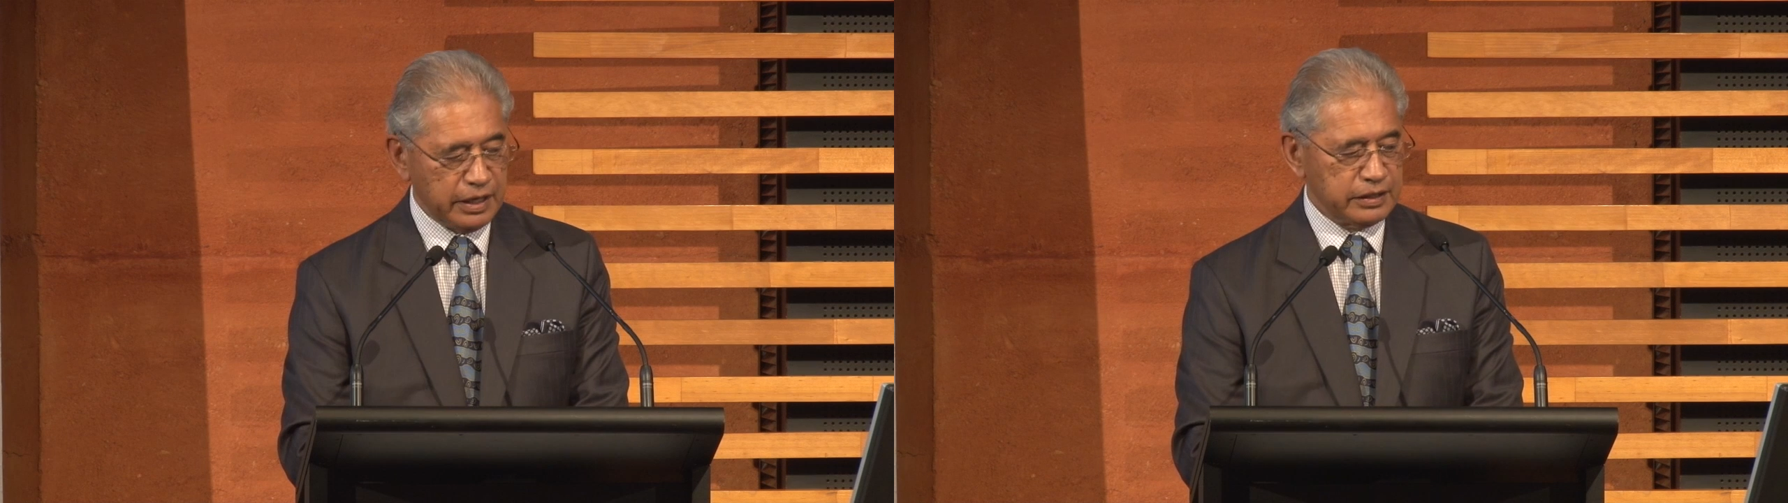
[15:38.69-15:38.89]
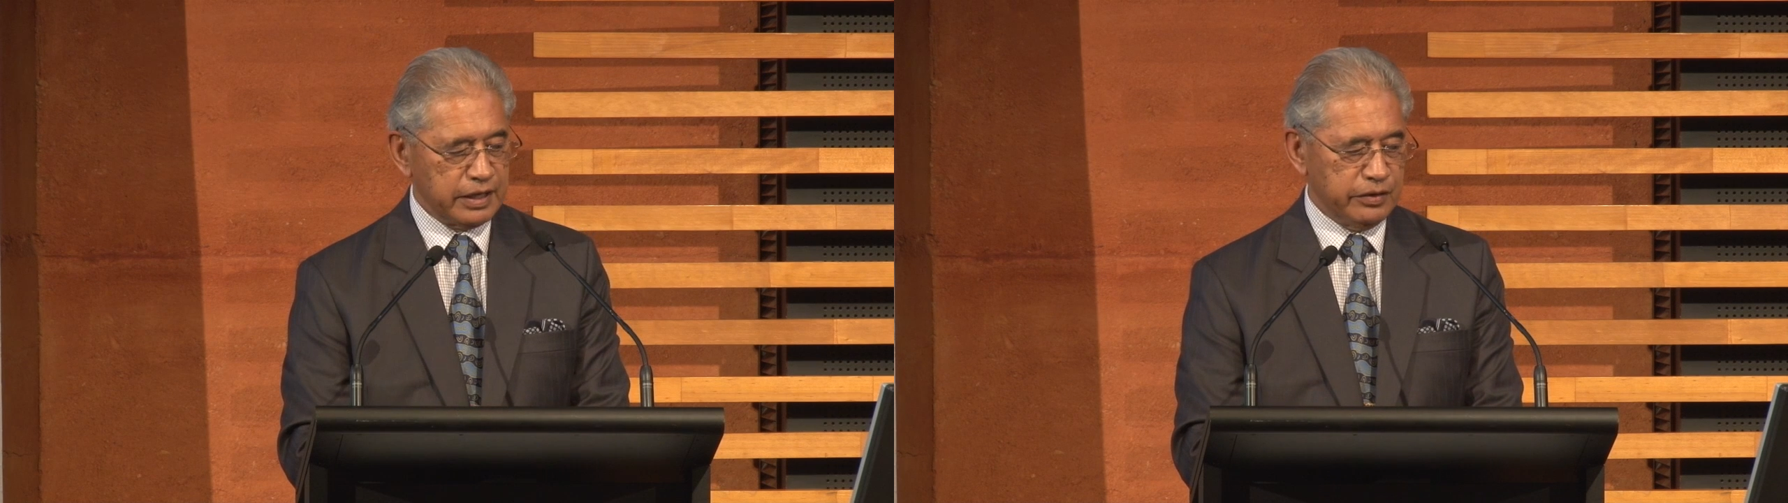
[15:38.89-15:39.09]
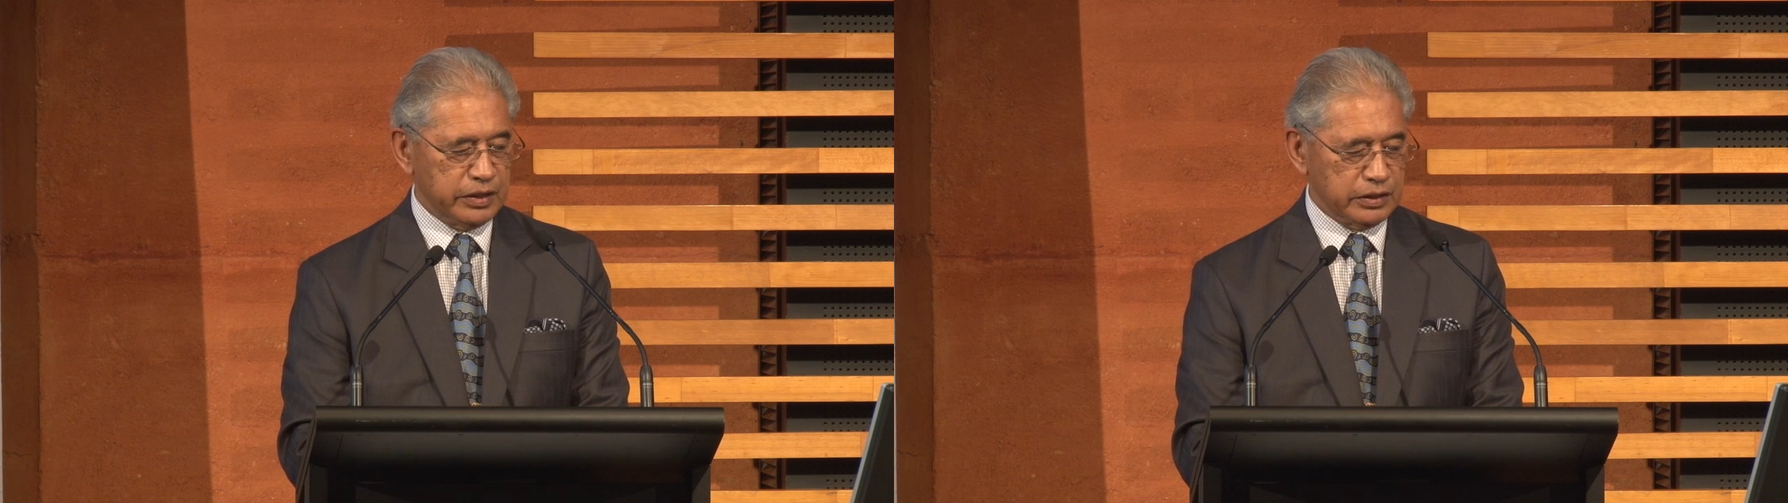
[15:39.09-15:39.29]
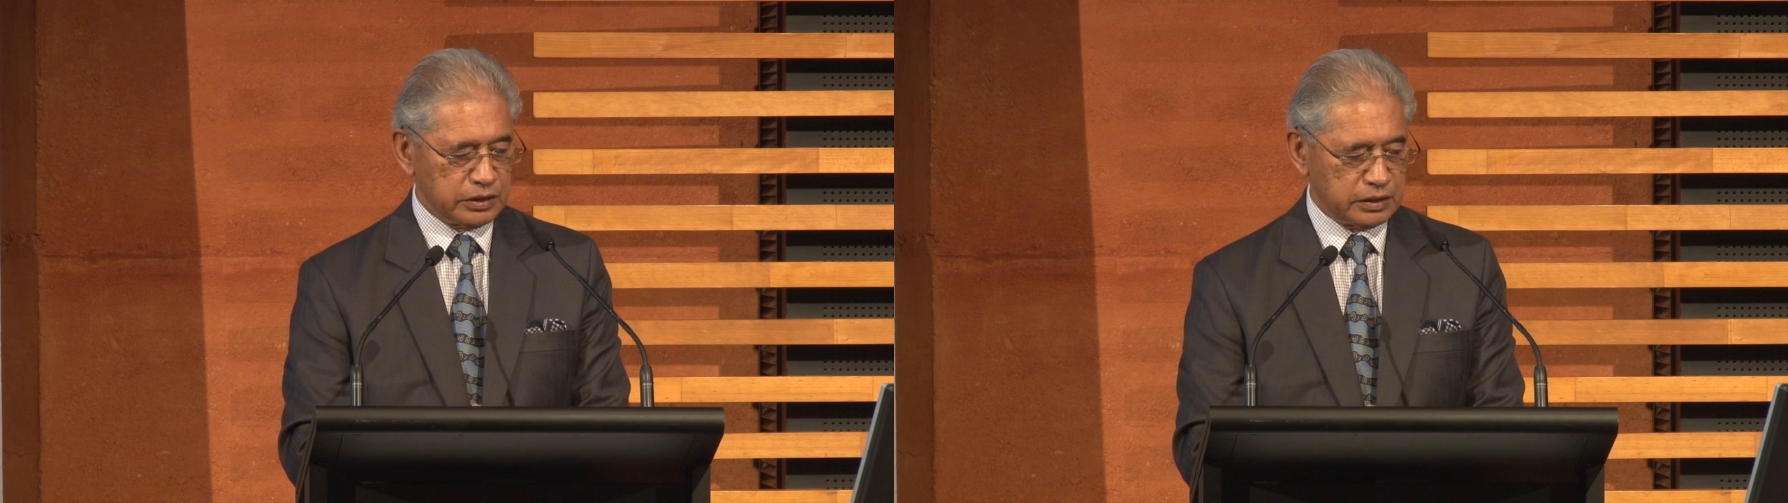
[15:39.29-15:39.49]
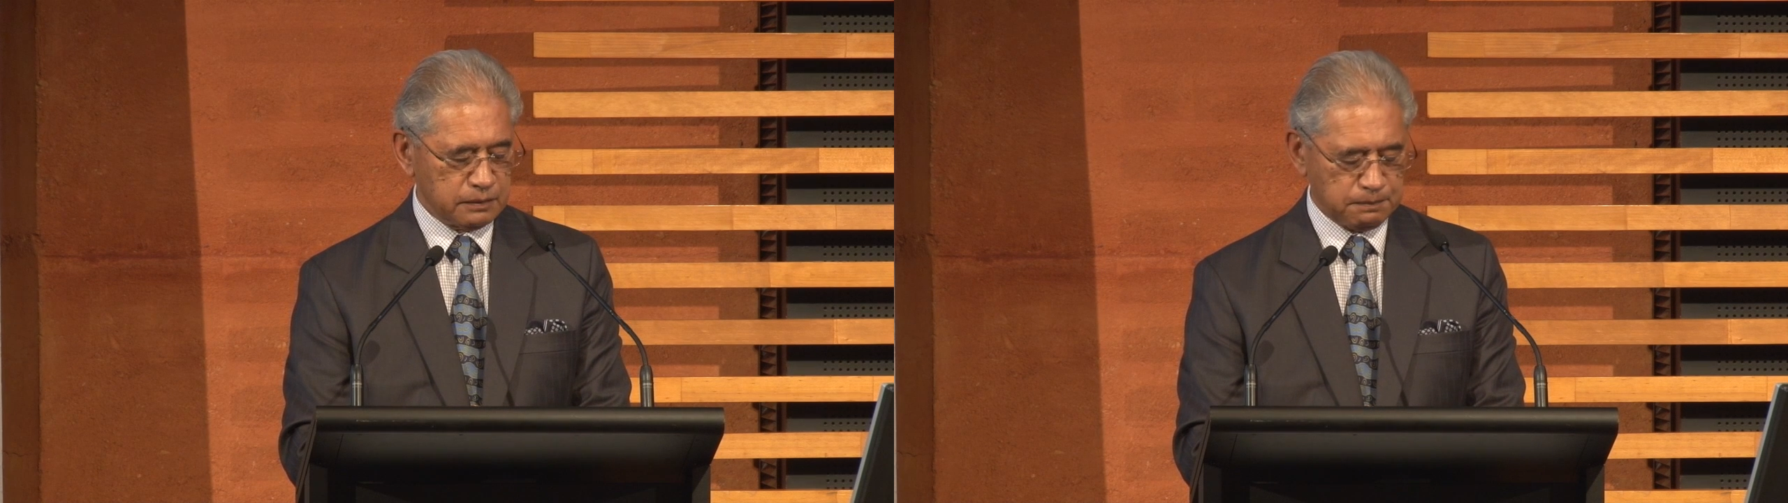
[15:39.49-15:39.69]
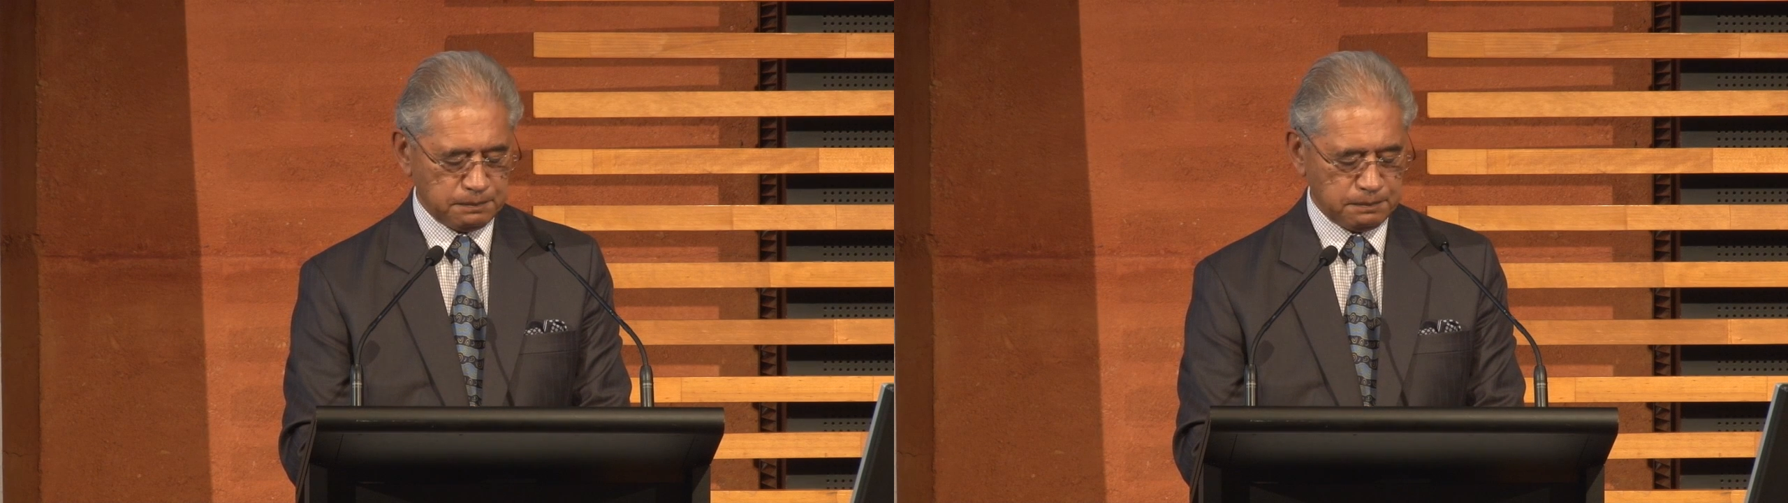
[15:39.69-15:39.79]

and governance.